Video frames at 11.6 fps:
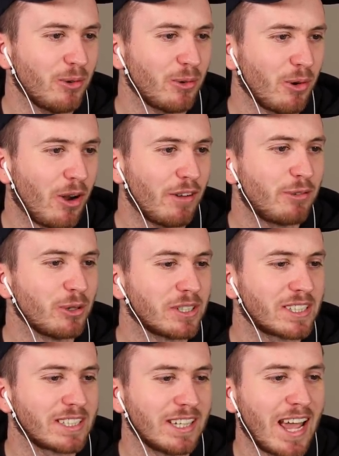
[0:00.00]
Right foot
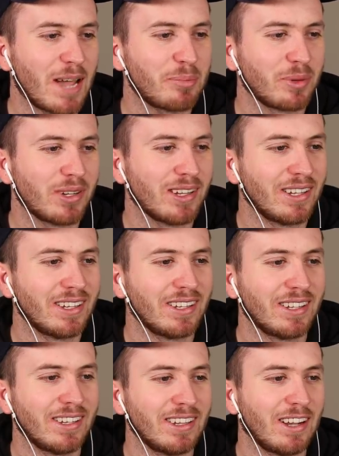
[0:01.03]
snap.
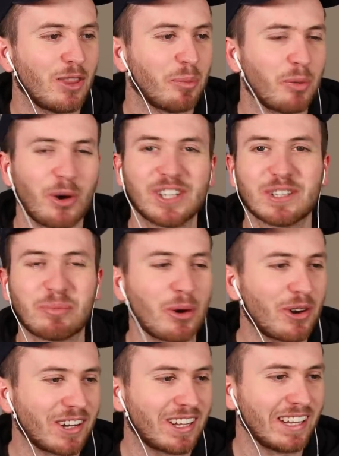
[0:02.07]
Oh, the boys have put
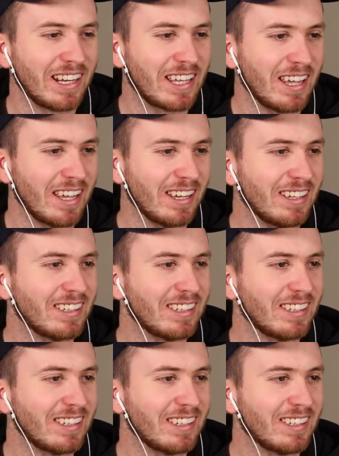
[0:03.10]
on a clinic here.